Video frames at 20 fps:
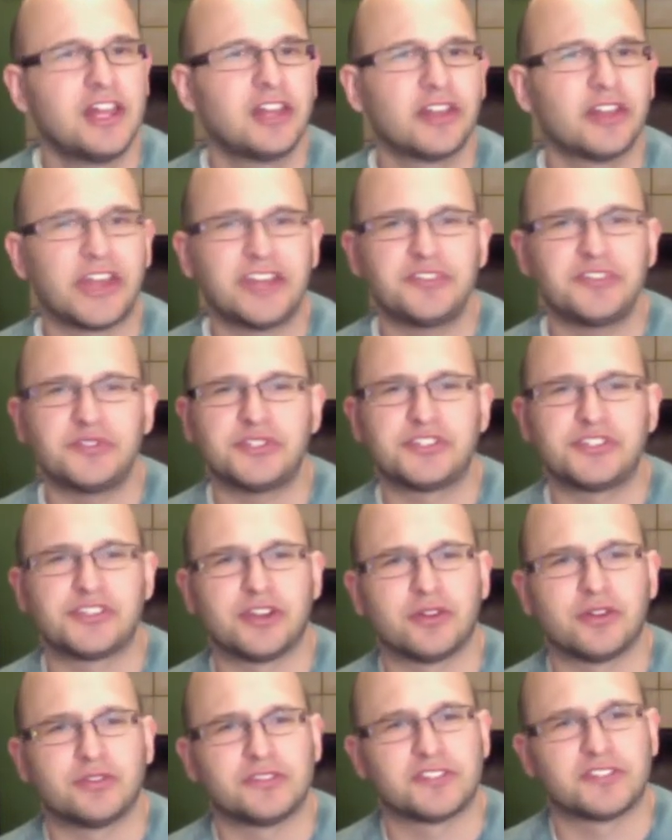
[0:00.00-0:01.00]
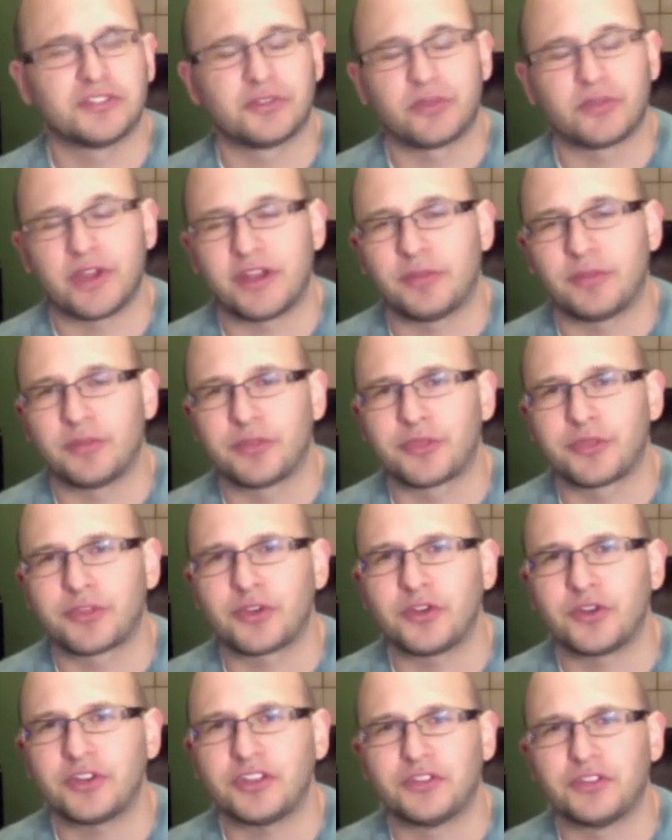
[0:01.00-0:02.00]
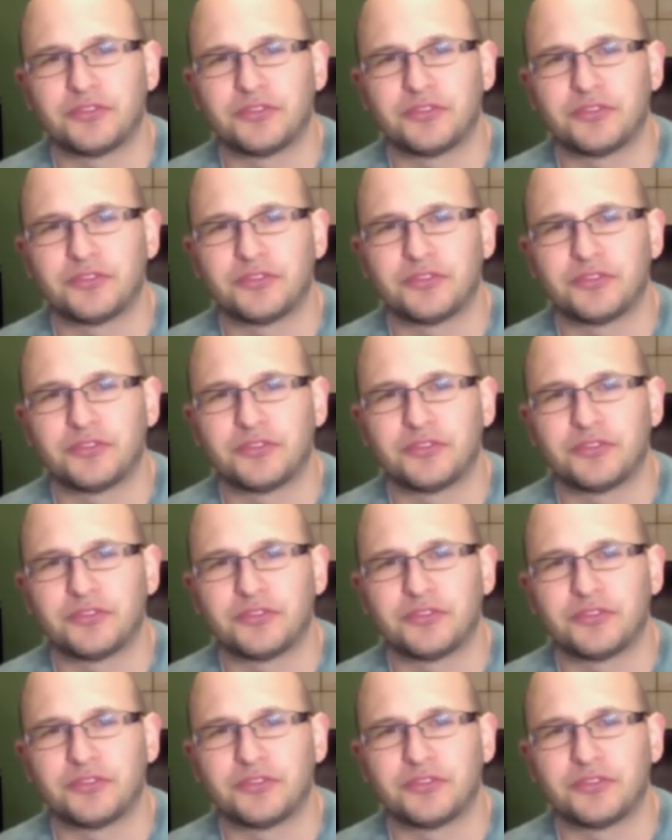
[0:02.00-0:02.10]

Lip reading: Landry Jones, incredible, 30 of